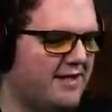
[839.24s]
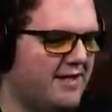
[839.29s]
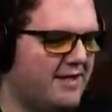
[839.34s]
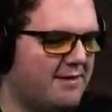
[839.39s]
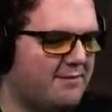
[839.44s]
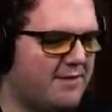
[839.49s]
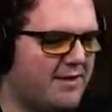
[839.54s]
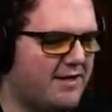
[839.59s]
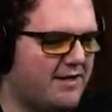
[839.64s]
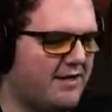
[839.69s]

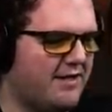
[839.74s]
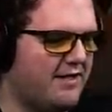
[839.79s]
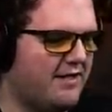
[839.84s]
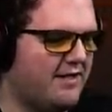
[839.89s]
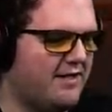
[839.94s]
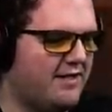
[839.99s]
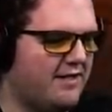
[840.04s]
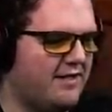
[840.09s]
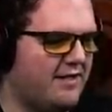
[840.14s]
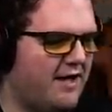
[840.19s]

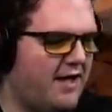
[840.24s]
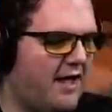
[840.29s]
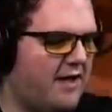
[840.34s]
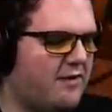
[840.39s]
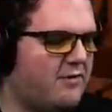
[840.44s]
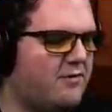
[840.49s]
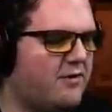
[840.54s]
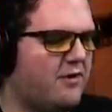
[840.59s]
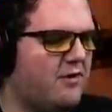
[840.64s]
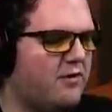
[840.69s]
But I
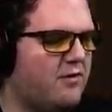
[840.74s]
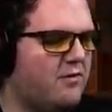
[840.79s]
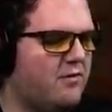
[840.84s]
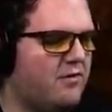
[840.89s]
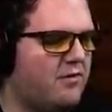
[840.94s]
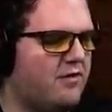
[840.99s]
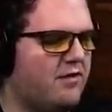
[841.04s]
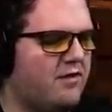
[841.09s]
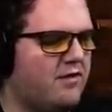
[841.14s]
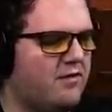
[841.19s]
don't know
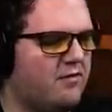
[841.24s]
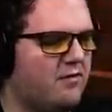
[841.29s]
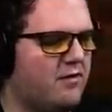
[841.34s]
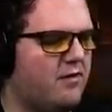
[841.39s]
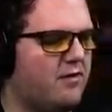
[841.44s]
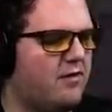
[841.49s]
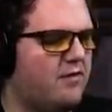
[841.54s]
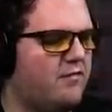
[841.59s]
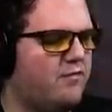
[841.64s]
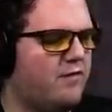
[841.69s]

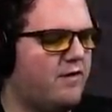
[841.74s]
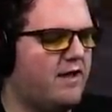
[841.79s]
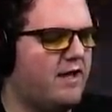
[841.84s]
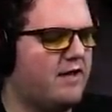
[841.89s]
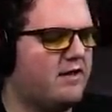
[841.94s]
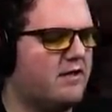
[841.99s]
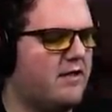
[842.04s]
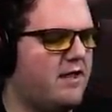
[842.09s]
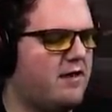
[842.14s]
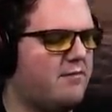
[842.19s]
if we got
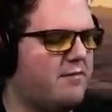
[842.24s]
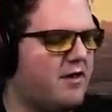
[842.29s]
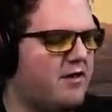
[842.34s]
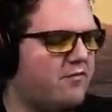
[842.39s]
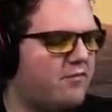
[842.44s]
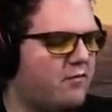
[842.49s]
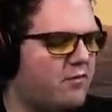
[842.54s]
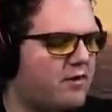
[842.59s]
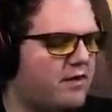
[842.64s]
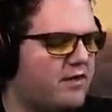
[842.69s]
a lot of money
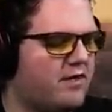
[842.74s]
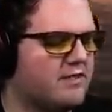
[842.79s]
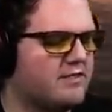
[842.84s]
for it, cuz